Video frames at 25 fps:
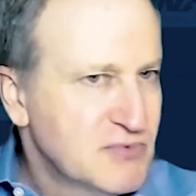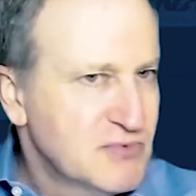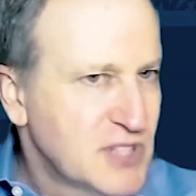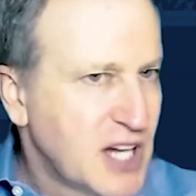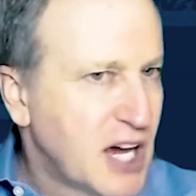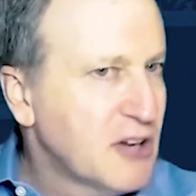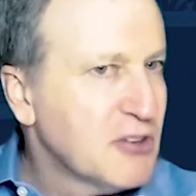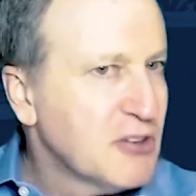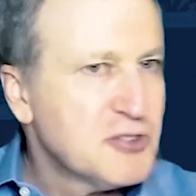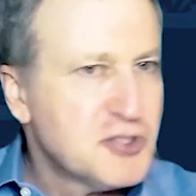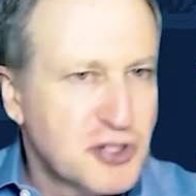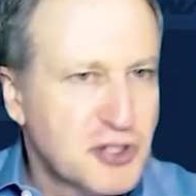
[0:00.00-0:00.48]

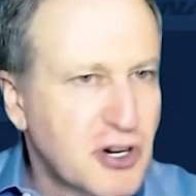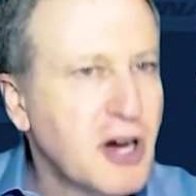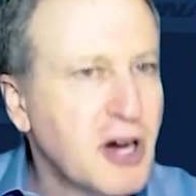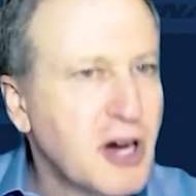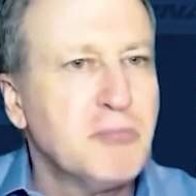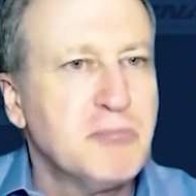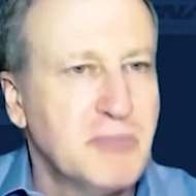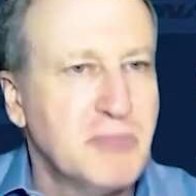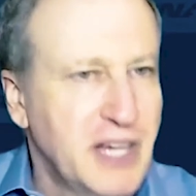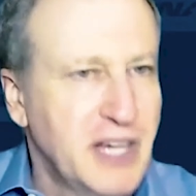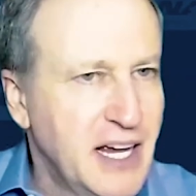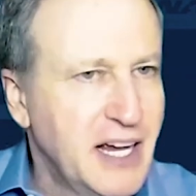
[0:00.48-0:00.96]
Donald
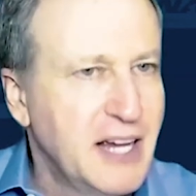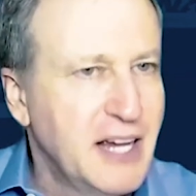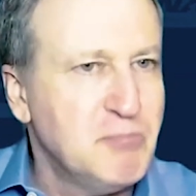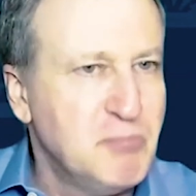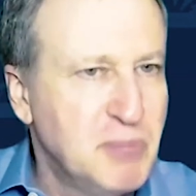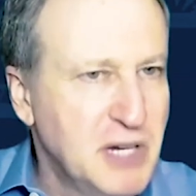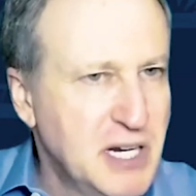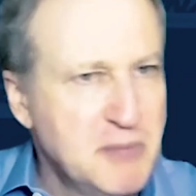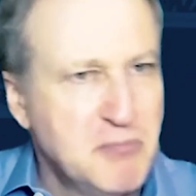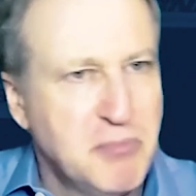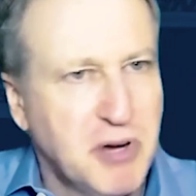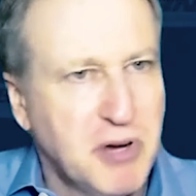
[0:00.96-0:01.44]
Trump had
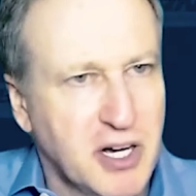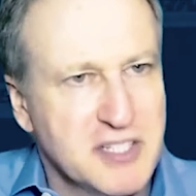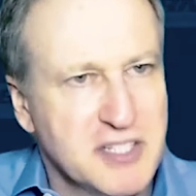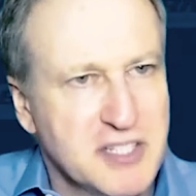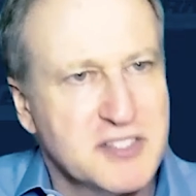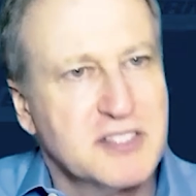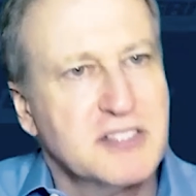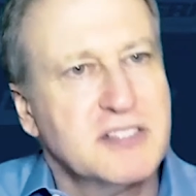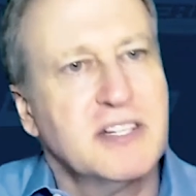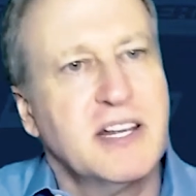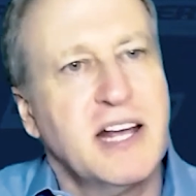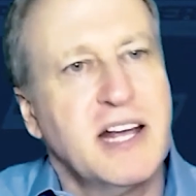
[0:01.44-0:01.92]
B
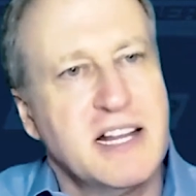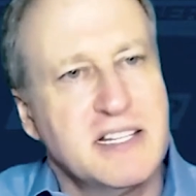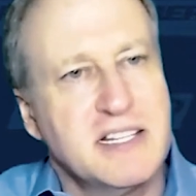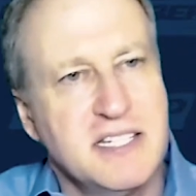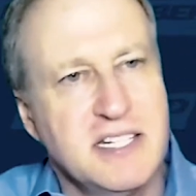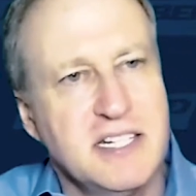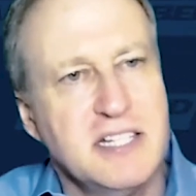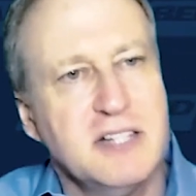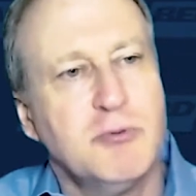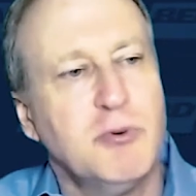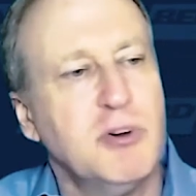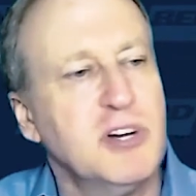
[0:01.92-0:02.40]
buzz. The
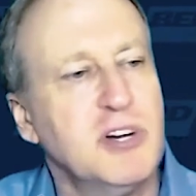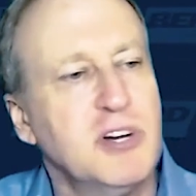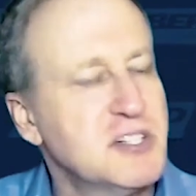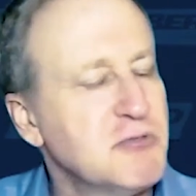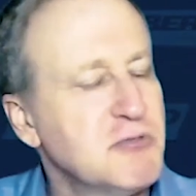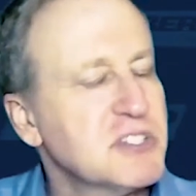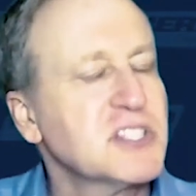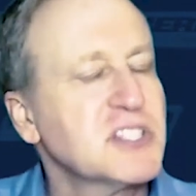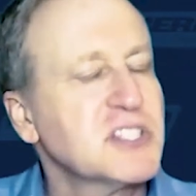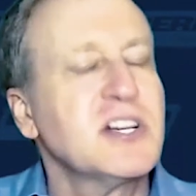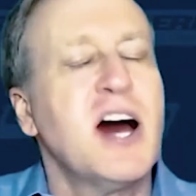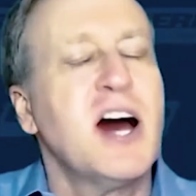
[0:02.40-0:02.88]
idea was he
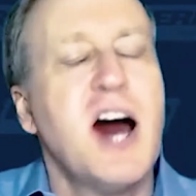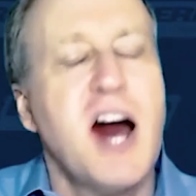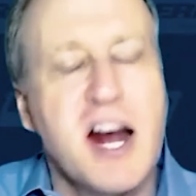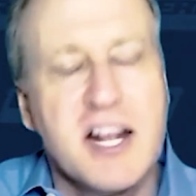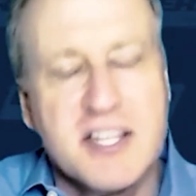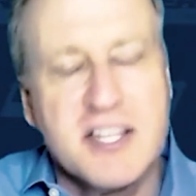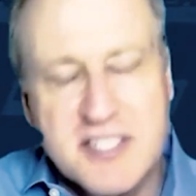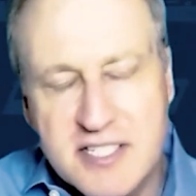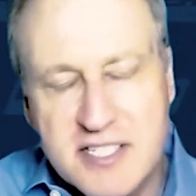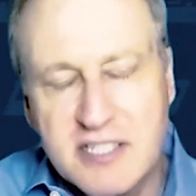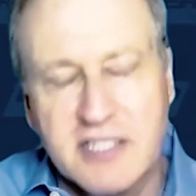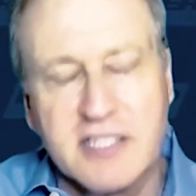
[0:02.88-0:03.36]
was
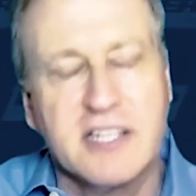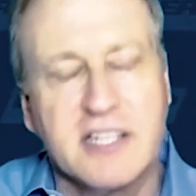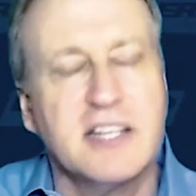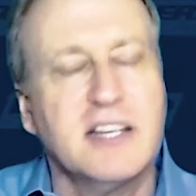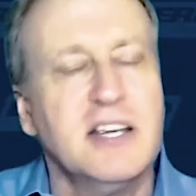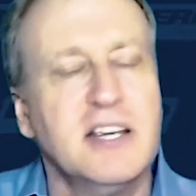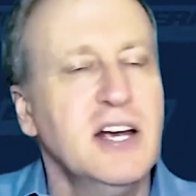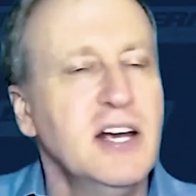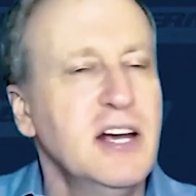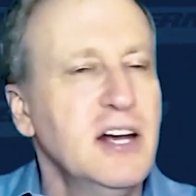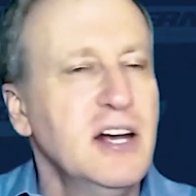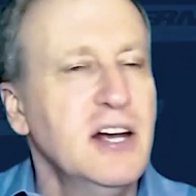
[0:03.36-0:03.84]

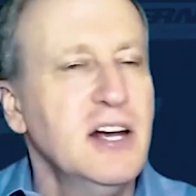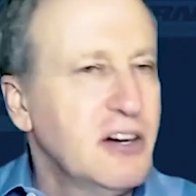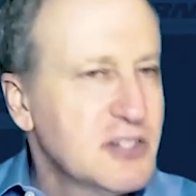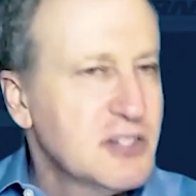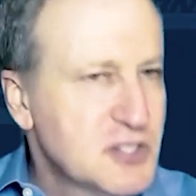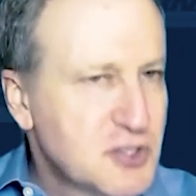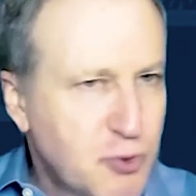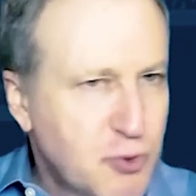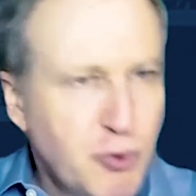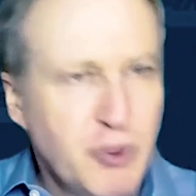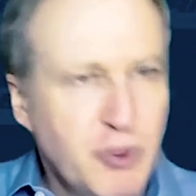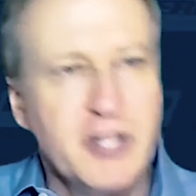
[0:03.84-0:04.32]
constantly
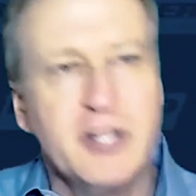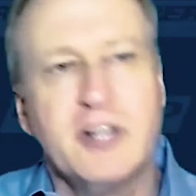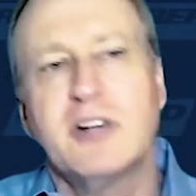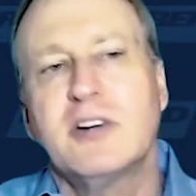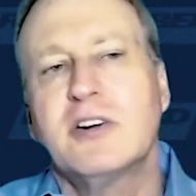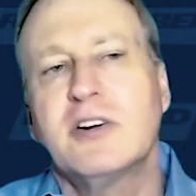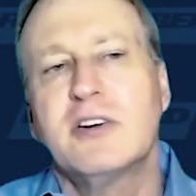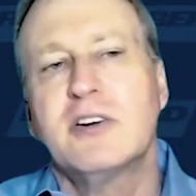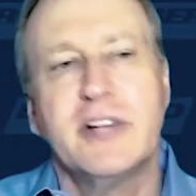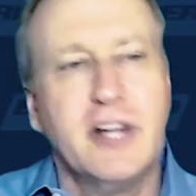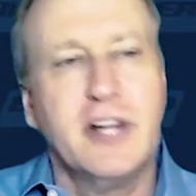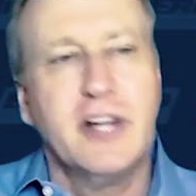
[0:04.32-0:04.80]
on
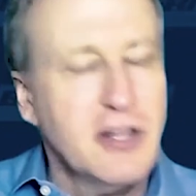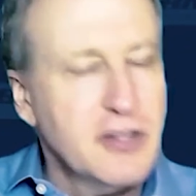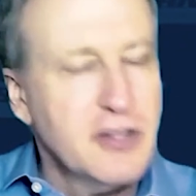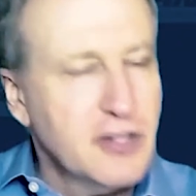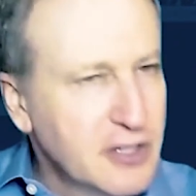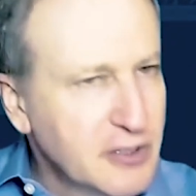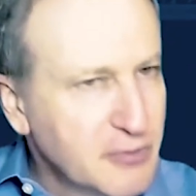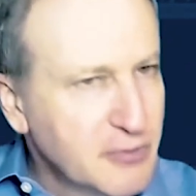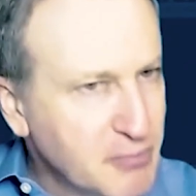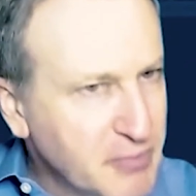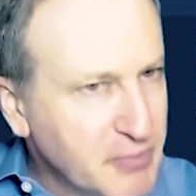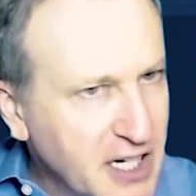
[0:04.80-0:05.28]
Twitter and
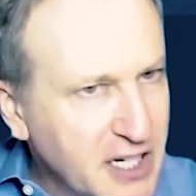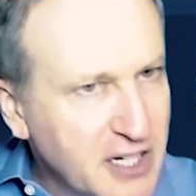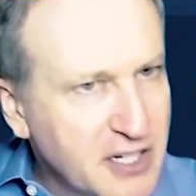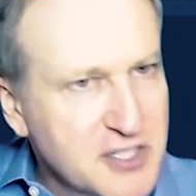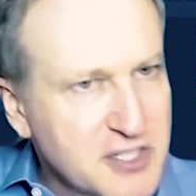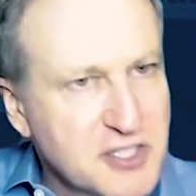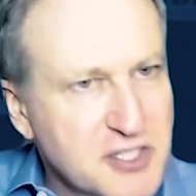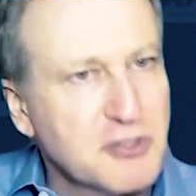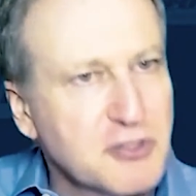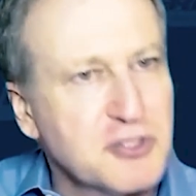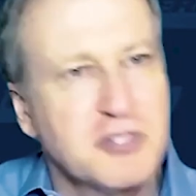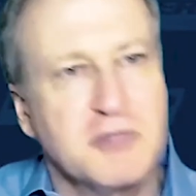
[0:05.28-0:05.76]
other media,
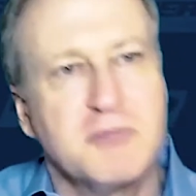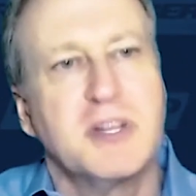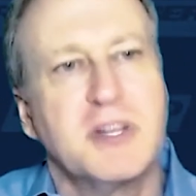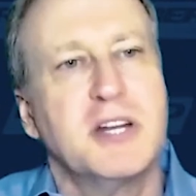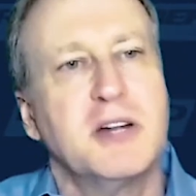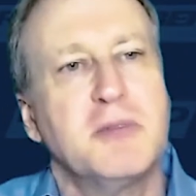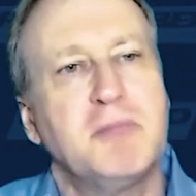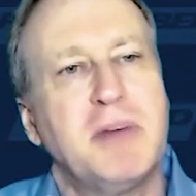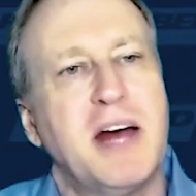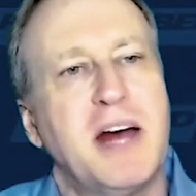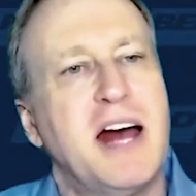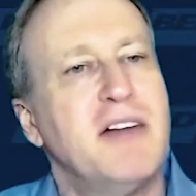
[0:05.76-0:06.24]
social
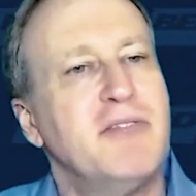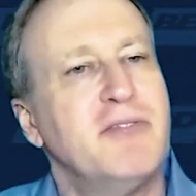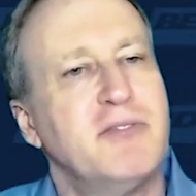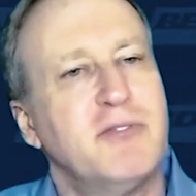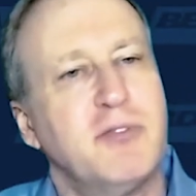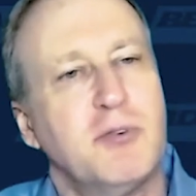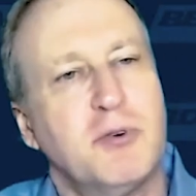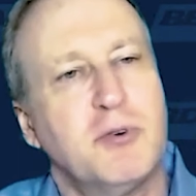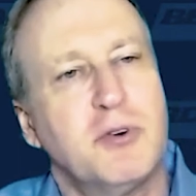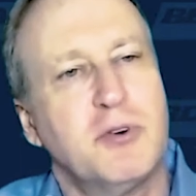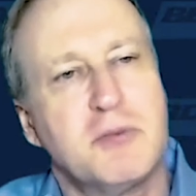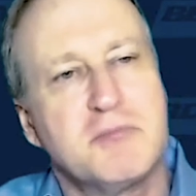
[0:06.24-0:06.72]
media
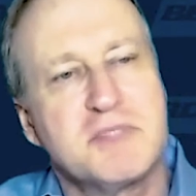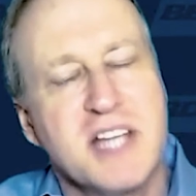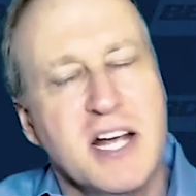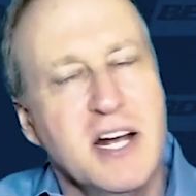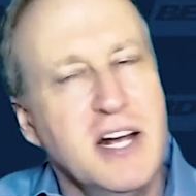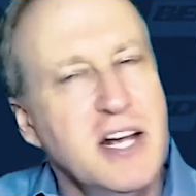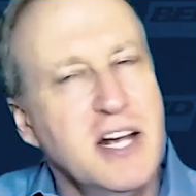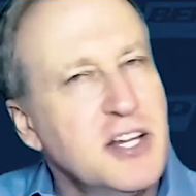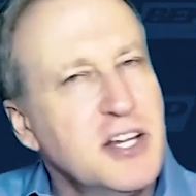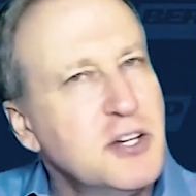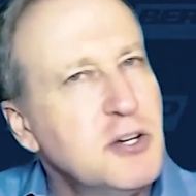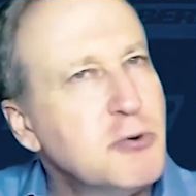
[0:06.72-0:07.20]
platforms.
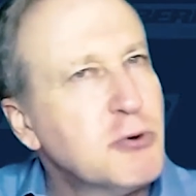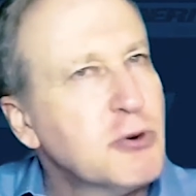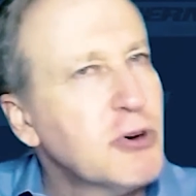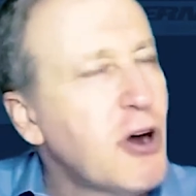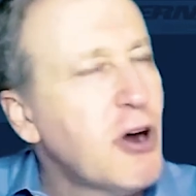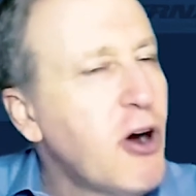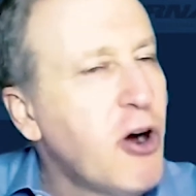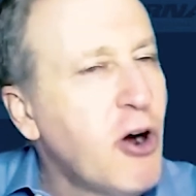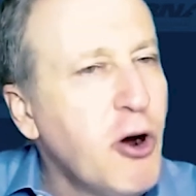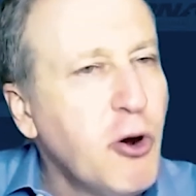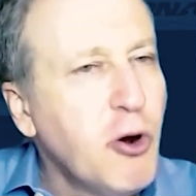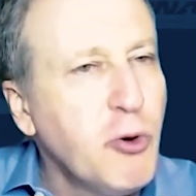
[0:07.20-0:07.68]
You
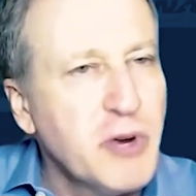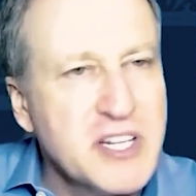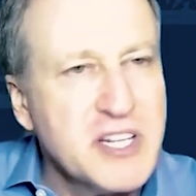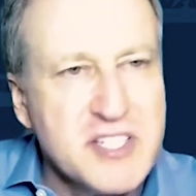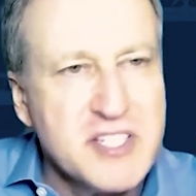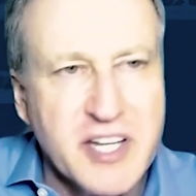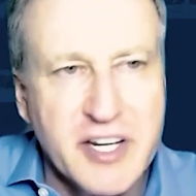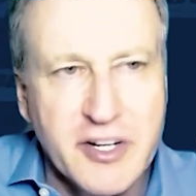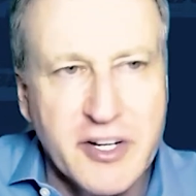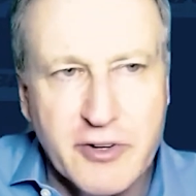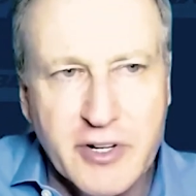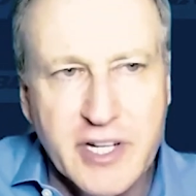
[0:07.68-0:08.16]
were
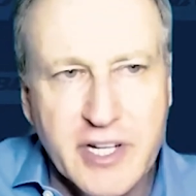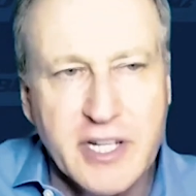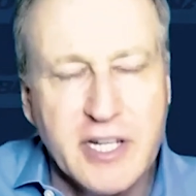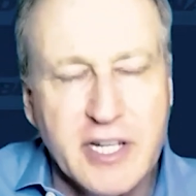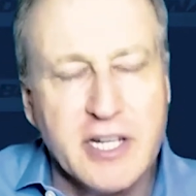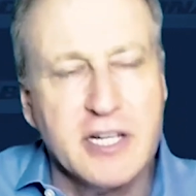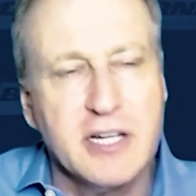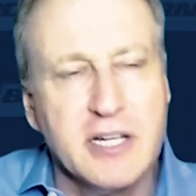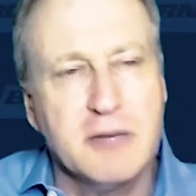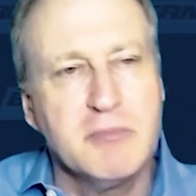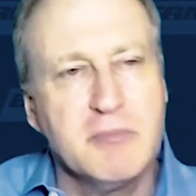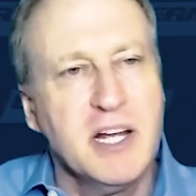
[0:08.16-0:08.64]
always hearing
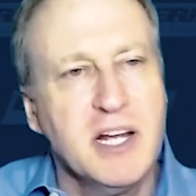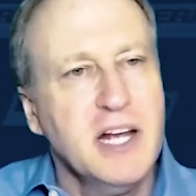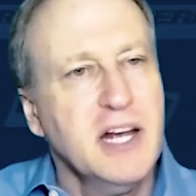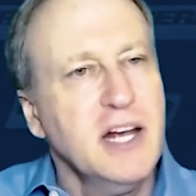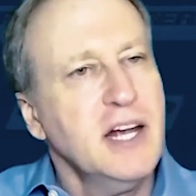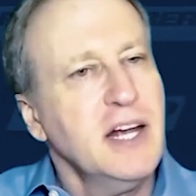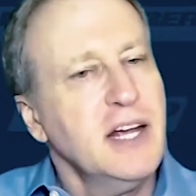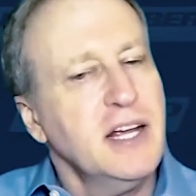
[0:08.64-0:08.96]
him.